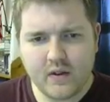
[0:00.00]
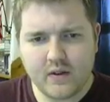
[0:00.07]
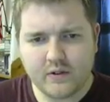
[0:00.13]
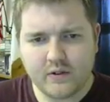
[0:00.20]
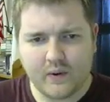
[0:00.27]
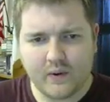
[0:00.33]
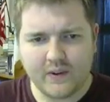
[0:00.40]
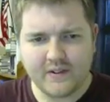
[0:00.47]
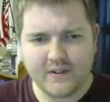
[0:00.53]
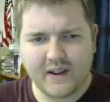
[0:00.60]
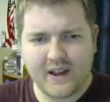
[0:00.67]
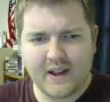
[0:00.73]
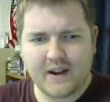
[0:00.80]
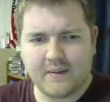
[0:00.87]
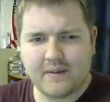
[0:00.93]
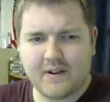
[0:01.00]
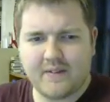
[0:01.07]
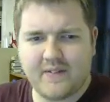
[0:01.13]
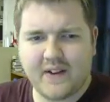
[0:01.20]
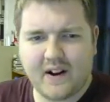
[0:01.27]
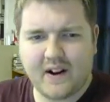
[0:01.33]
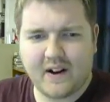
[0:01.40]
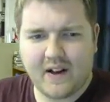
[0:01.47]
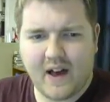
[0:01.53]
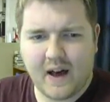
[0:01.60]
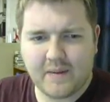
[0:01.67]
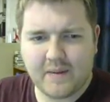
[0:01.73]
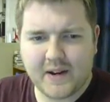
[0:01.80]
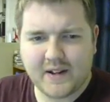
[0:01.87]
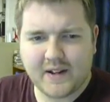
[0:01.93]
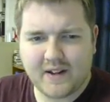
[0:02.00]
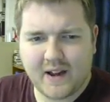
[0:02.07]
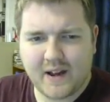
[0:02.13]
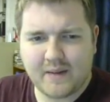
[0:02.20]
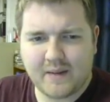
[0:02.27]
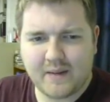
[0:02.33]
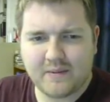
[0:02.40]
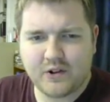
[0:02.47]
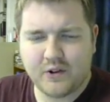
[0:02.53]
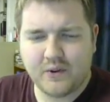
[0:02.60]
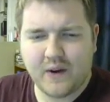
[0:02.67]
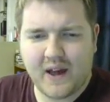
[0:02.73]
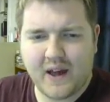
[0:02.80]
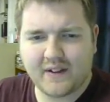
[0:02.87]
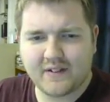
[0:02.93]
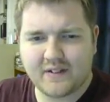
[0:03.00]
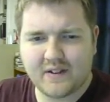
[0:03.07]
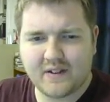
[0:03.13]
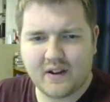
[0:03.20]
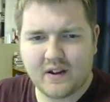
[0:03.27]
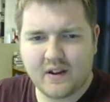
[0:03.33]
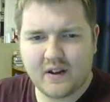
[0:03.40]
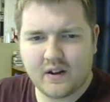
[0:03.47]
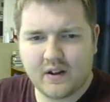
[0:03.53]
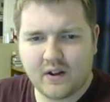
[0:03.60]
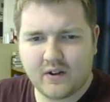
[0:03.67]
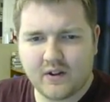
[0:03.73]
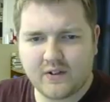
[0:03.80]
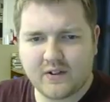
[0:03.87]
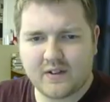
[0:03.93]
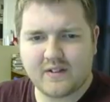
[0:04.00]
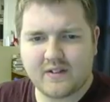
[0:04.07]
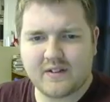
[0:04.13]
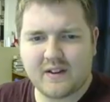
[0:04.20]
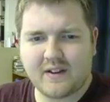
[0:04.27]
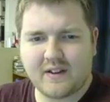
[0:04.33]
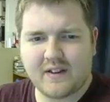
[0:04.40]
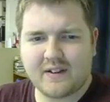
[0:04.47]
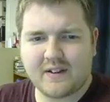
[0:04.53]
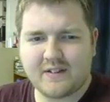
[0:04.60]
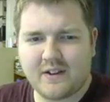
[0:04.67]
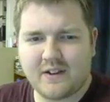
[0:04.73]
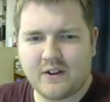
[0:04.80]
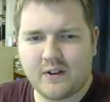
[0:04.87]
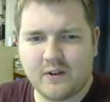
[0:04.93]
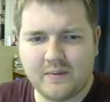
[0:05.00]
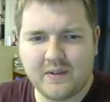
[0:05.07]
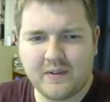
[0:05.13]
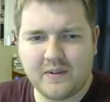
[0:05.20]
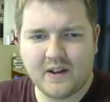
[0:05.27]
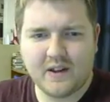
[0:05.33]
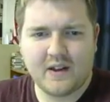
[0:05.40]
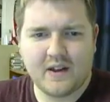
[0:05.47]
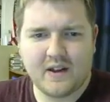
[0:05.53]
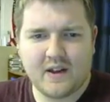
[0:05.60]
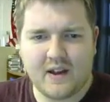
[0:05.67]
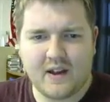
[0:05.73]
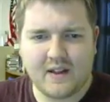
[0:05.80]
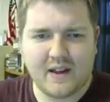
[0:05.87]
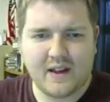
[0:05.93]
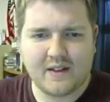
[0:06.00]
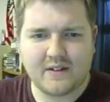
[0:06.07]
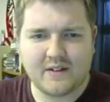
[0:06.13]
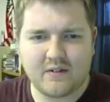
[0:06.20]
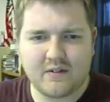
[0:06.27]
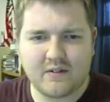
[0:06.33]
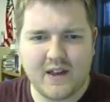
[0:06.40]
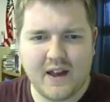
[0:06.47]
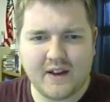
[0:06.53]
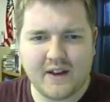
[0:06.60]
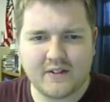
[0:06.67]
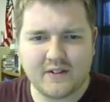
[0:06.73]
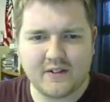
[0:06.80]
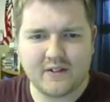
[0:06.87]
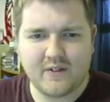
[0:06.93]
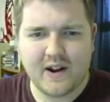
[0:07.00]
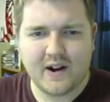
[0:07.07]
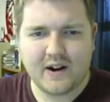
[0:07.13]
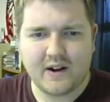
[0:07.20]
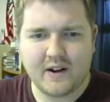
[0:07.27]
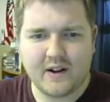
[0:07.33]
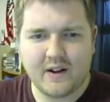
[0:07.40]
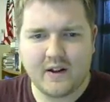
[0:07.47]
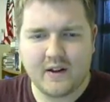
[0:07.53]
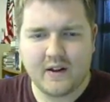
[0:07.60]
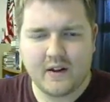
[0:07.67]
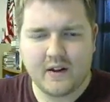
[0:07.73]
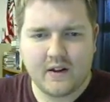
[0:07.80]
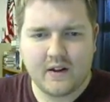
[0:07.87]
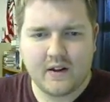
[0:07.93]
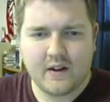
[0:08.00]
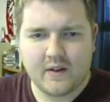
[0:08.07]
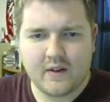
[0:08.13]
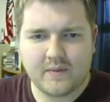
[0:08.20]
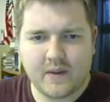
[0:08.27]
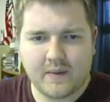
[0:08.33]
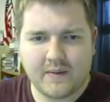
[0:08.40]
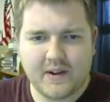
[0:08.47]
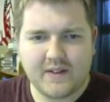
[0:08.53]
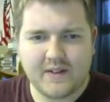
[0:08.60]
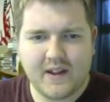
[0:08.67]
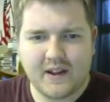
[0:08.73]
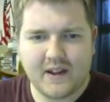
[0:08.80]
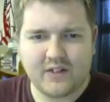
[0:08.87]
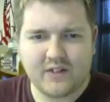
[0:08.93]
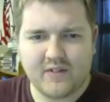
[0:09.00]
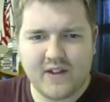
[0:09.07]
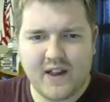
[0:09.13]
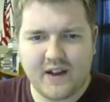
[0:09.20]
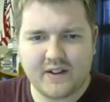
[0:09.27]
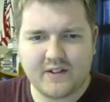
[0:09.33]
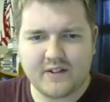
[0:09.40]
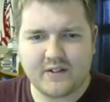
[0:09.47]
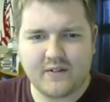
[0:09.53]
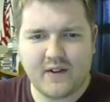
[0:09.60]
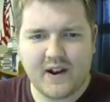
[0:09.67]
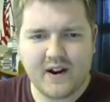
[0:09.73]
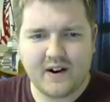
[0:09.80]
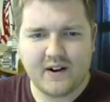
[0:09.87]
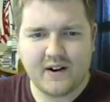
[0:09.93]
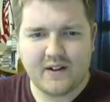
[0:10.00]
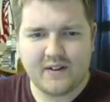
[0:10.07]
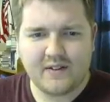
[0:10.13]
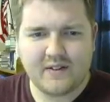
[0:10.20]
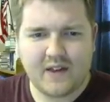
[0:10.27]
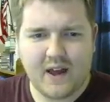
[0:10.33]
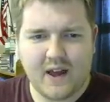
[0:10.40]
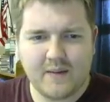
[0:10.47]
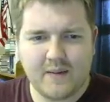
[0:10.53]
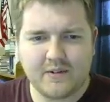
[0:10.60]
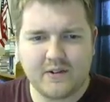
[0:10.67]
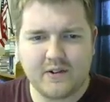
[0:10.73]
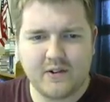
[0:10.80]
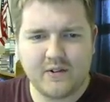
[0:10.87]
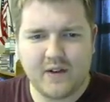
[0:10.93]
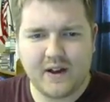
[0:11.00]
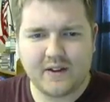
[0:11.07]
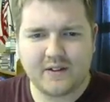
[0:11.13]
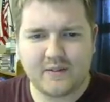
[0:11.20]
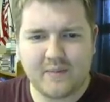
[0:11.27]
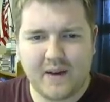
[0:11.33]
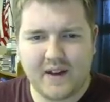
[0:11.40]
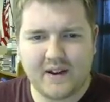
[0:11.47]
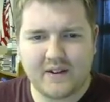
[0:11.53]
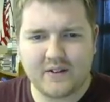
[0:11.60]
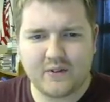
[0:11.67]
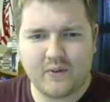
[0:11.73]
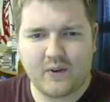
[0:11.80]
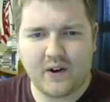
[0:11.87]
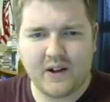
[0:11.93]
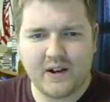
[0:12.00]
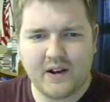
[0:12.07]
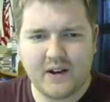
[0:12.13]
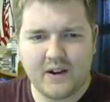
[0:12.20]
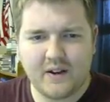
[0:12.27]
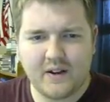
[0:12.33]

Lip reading: So once again, I'm going to figure out how many times 2x goes into 6x cubed, and that's 3x squared. I'm going to take 3x squared times 2x minus 1.